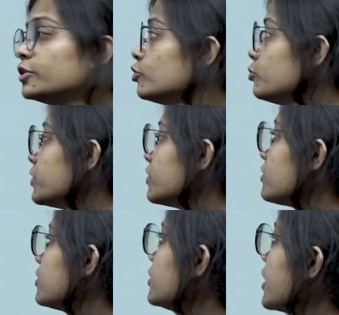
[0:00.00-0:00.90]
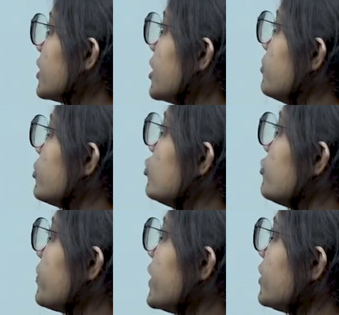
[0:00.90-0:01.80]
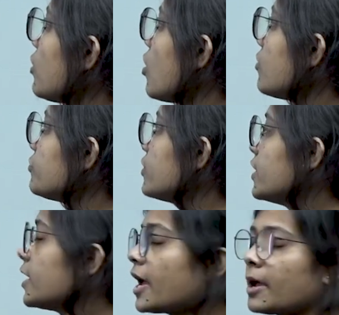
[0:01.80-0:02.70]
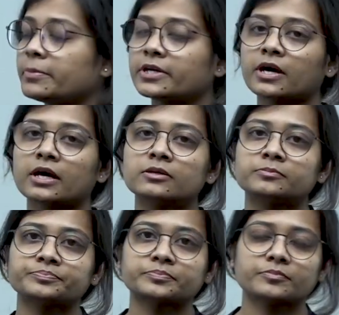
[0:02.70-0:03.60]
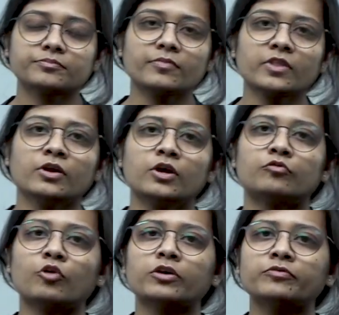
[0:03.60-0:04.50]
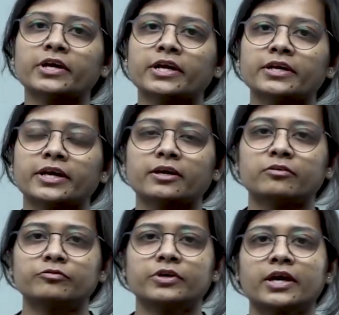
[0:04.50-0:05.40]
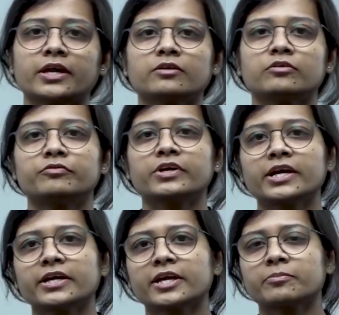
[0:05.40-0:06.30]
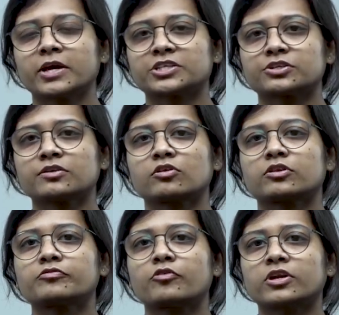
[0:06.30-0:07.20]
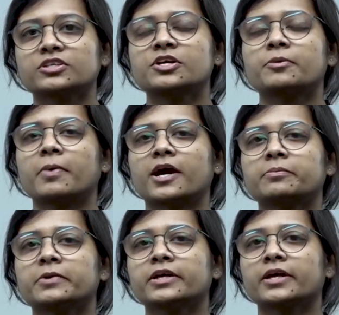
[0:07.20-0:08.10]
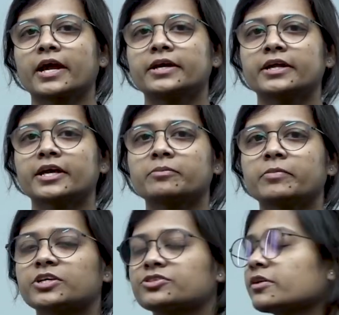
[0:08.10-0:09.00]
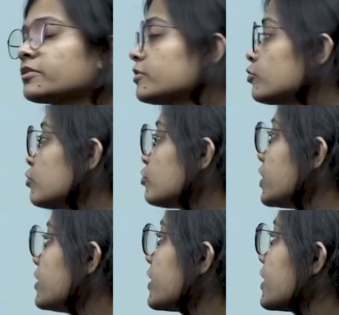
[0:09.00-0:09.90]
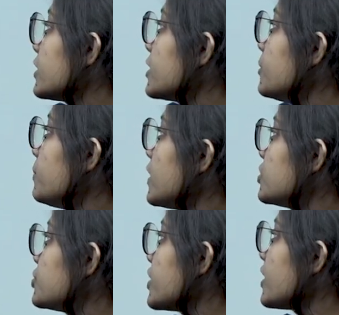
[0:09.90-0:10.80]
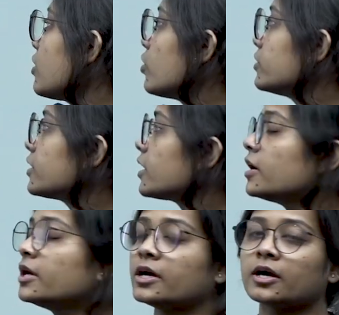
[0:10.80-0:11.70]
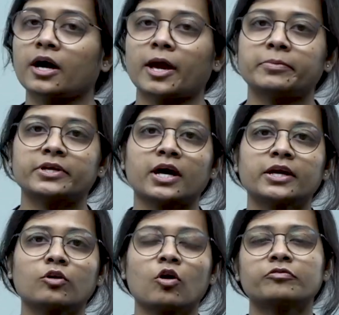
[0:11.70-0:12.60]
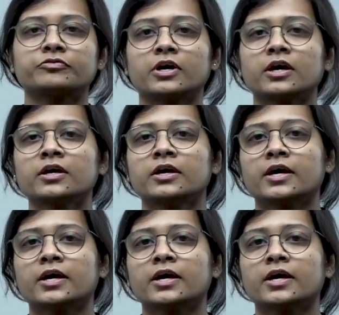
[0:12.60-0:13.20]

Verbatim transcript: humans. Then improvement of habitat. What we can take, we can we can take measures, or the forest department can take measures so, so that they can keep a check on the habitat of the